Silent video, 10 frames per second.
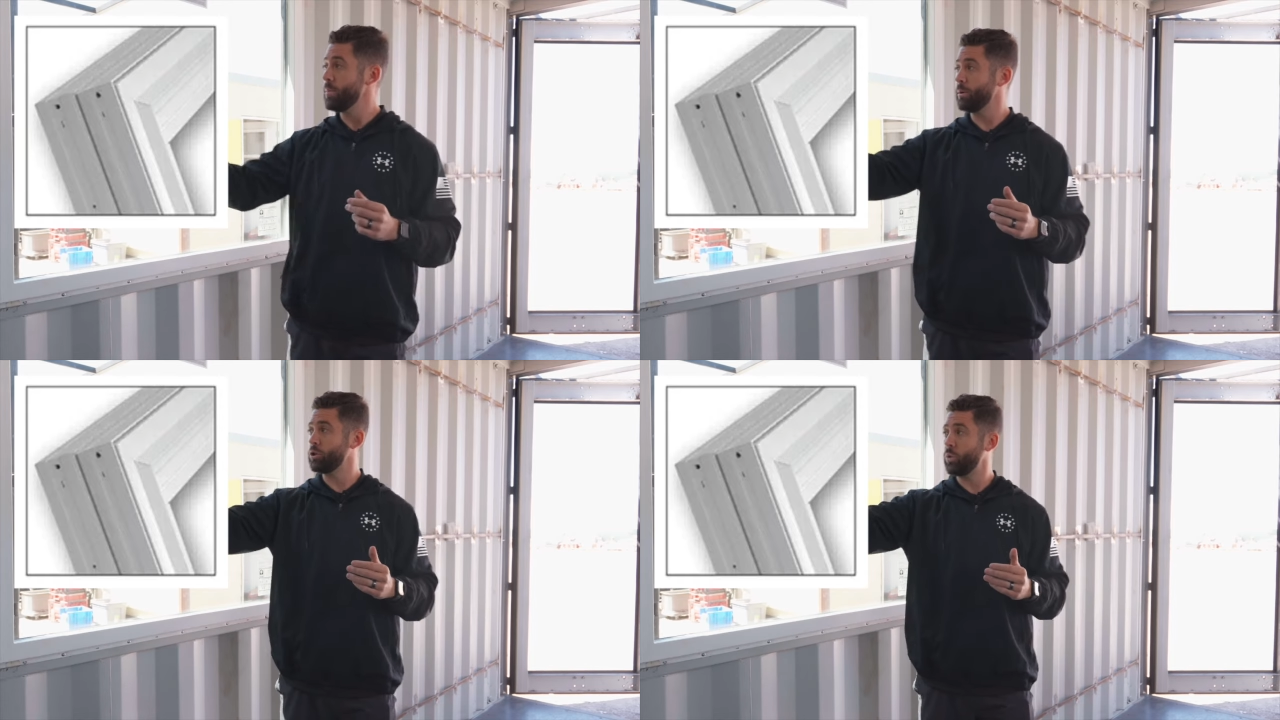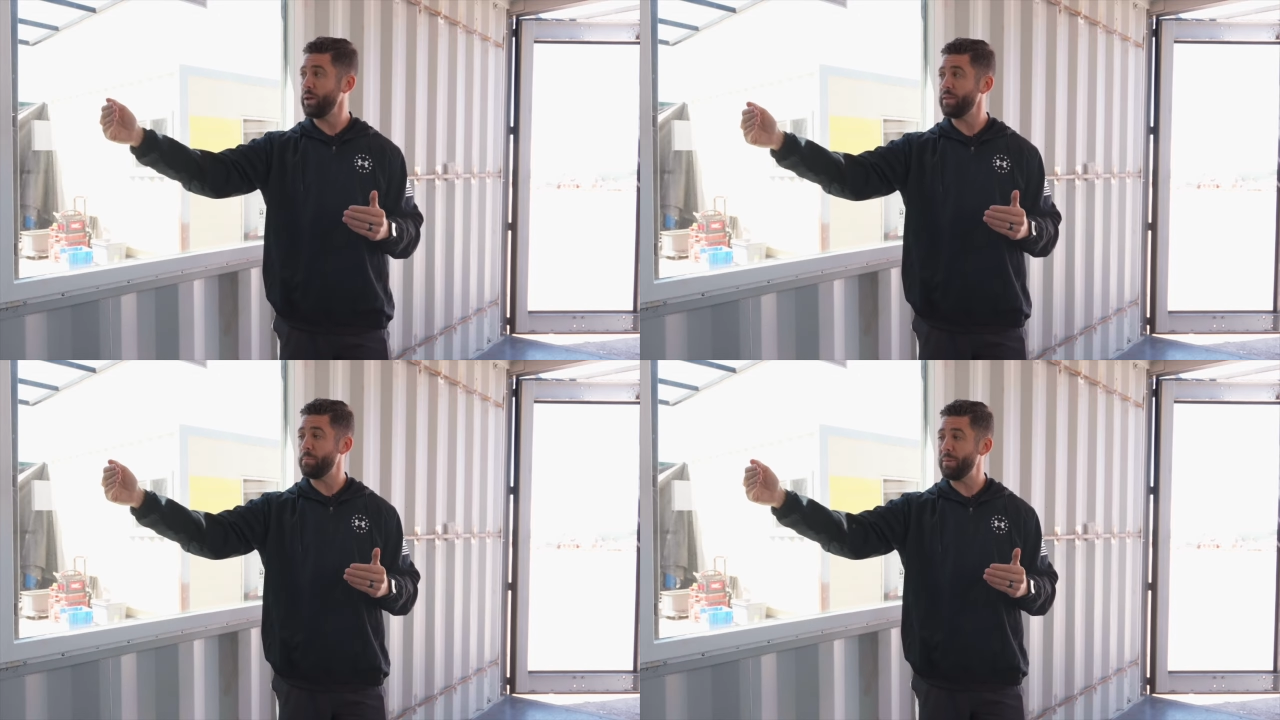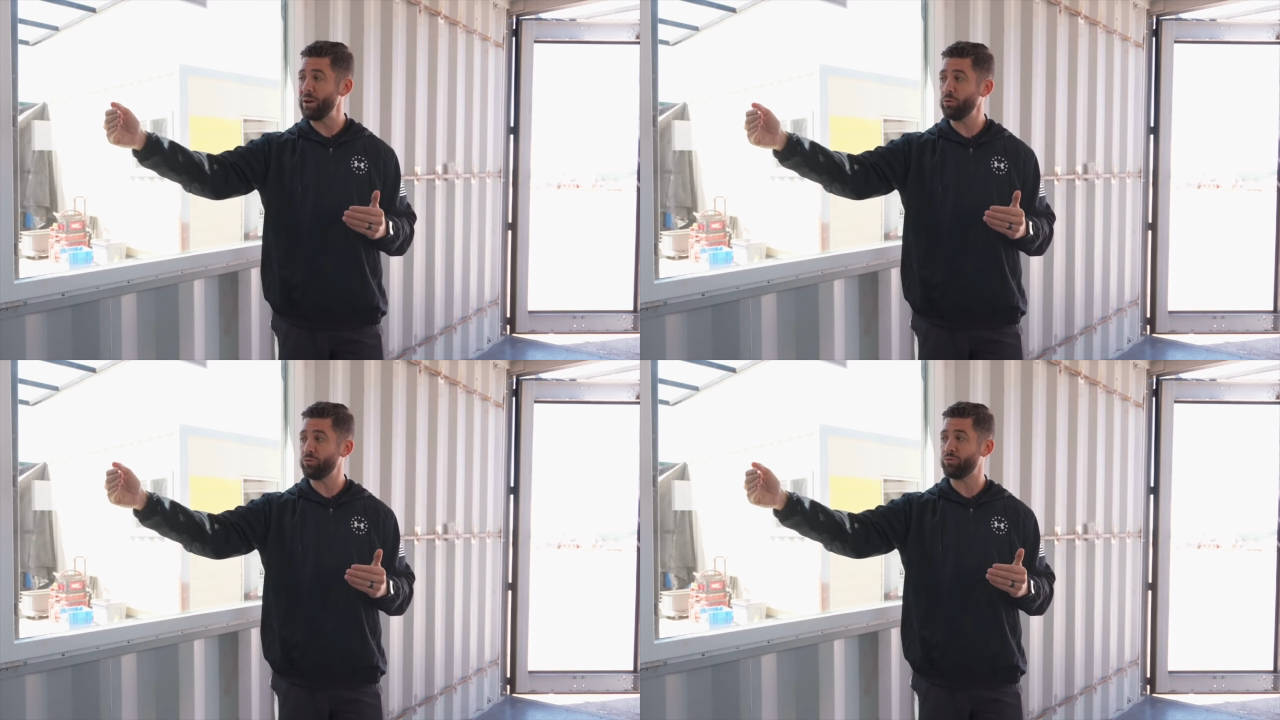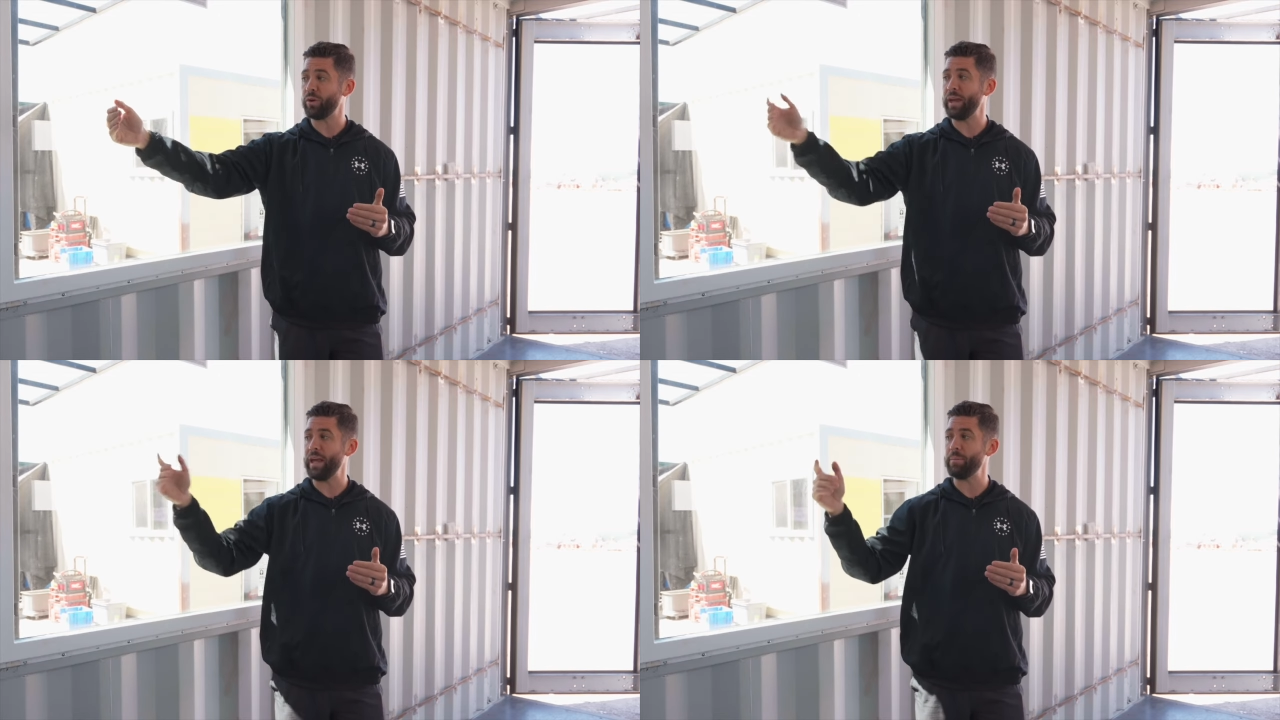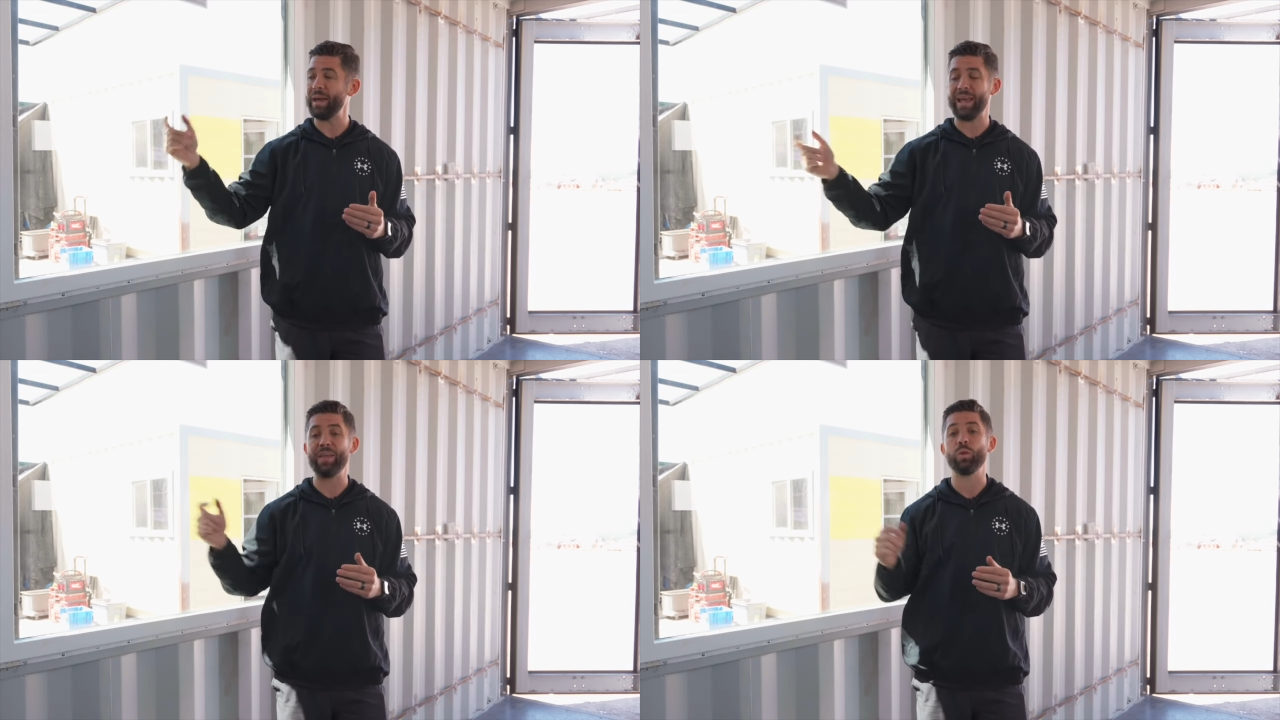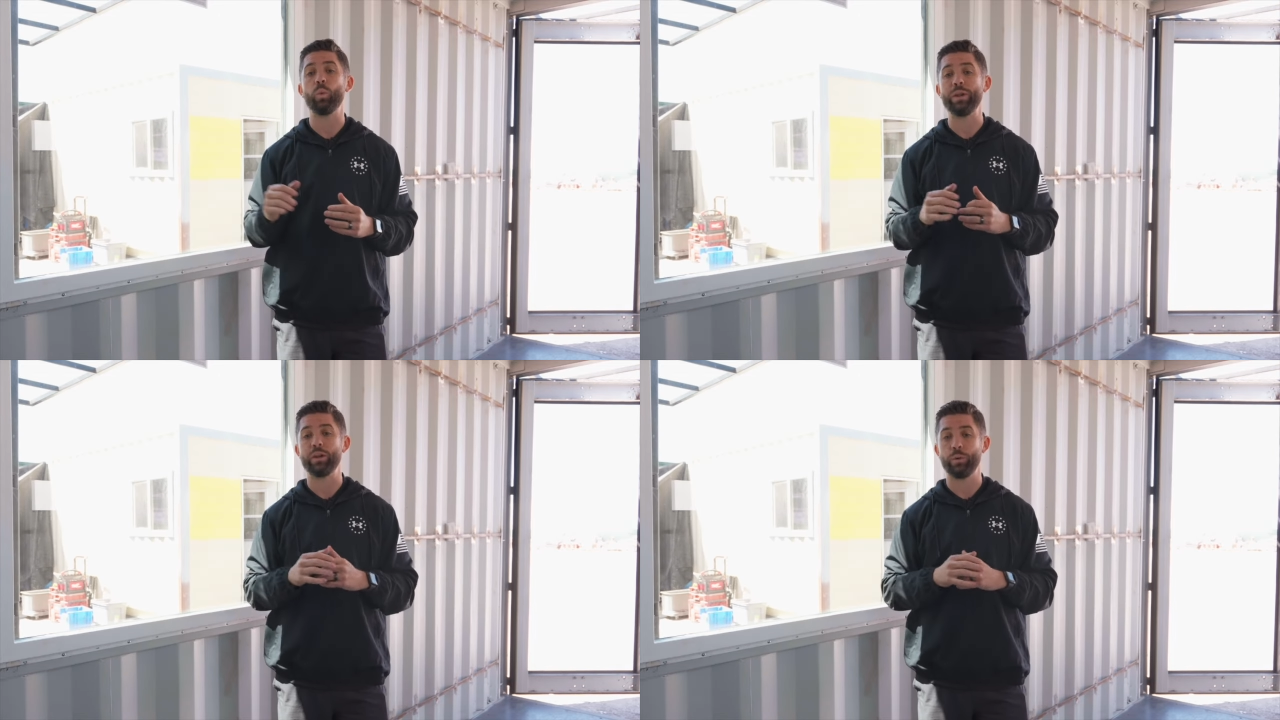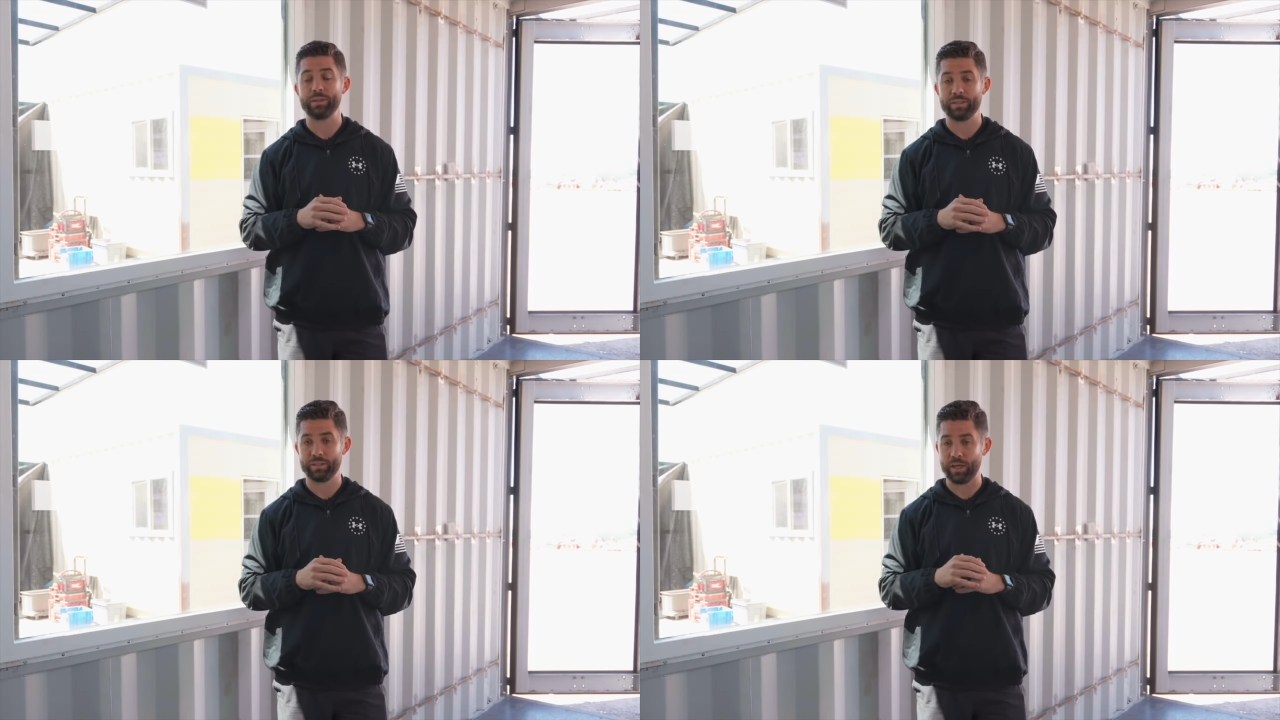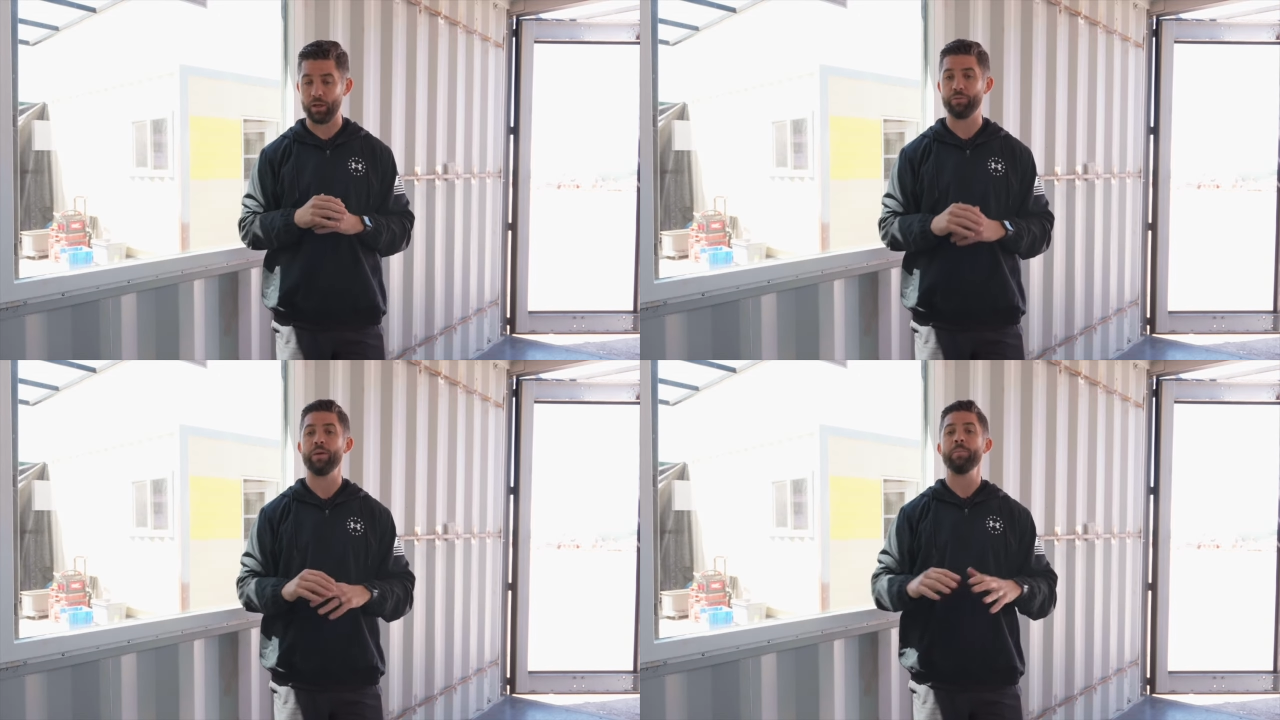between the metal frame and the window itself.